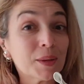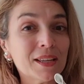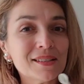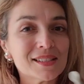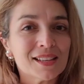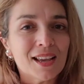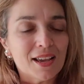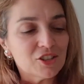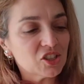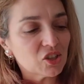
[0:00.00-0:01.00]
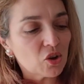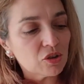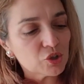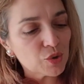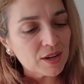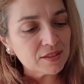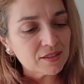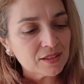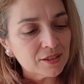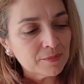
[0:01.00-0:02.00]
piece, just a
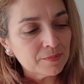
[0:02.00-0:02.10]
contrast.